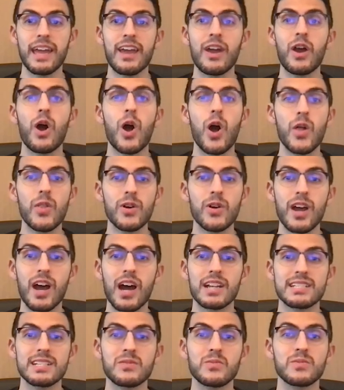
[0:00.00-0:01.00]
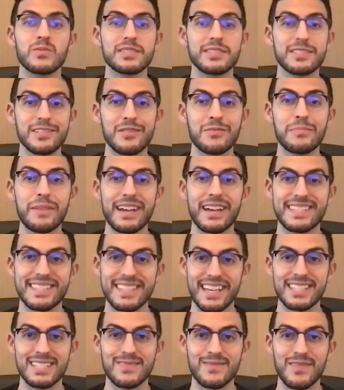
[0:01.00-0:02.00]
All the content will still make sense
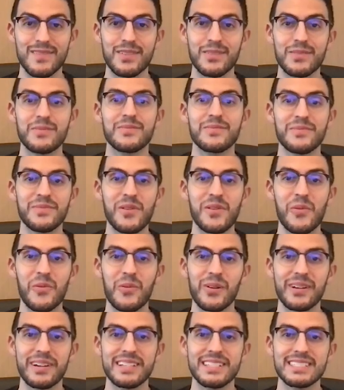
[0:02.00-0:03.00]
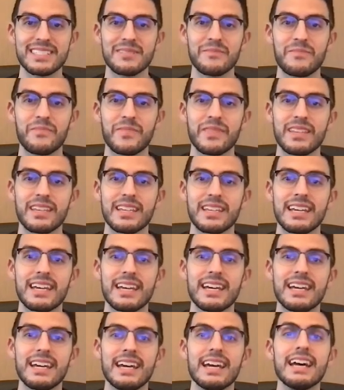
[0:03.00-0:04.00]
for you. No worries.
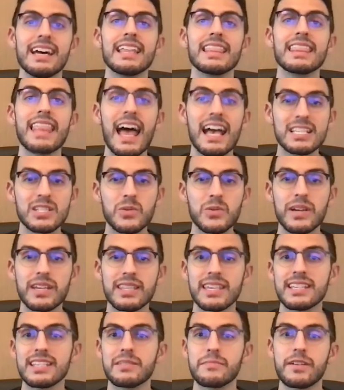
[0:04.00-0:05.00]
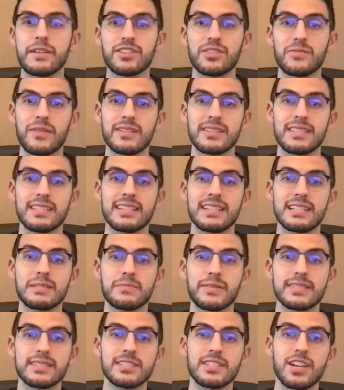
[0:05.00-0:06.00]
Last quick thing to mention about today's
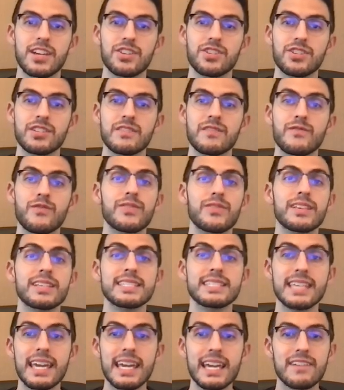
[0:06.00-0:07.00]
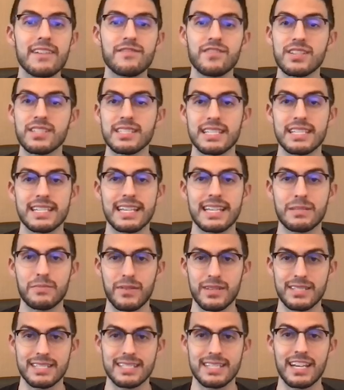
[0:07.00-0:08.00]
presentation, for the sake of just today's
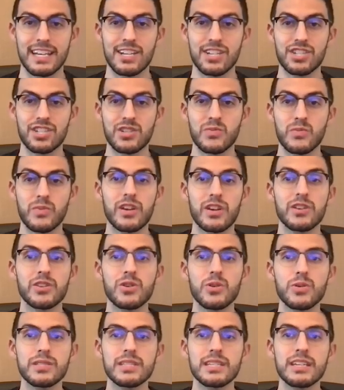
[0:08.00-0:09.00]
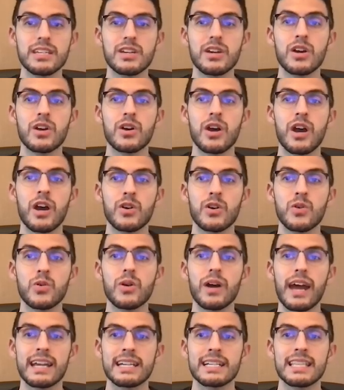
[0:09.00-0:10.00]
presentation, we are using a Google
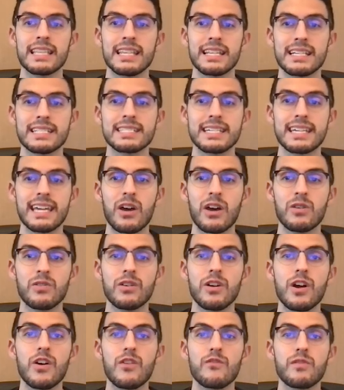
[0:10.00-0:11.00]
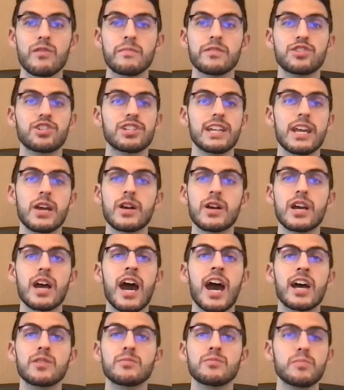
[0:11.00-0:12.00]
Analytics account from a generic
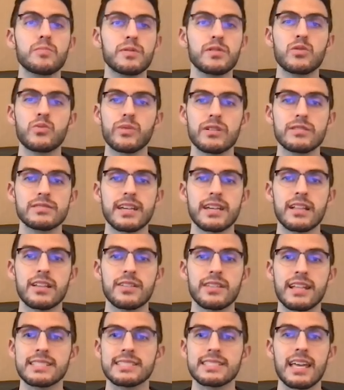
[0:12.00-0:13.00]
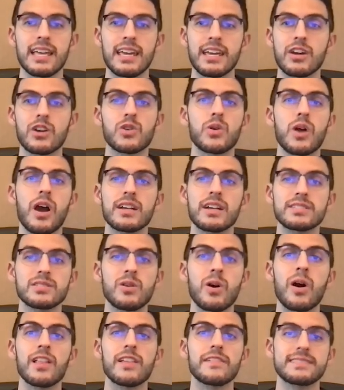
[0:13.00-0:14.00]
automobile retailer that's selling across
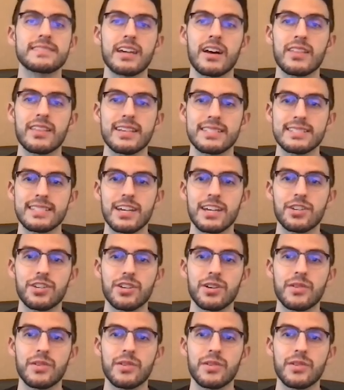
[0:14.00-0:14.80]
all of Southeast Asia.